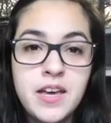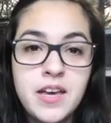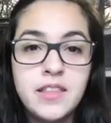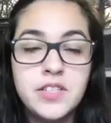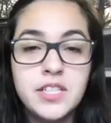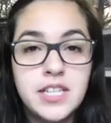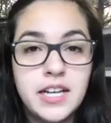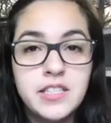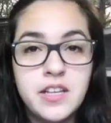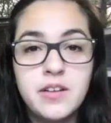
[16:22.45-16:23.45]
There's a
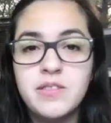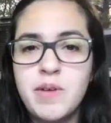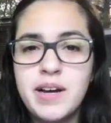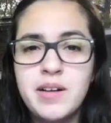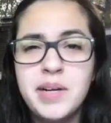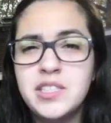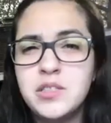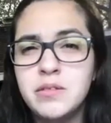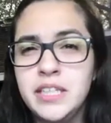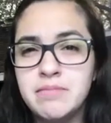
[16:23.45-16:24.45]
sense of, what am I
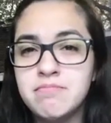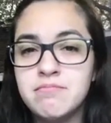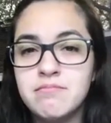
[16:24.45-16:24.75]
doing?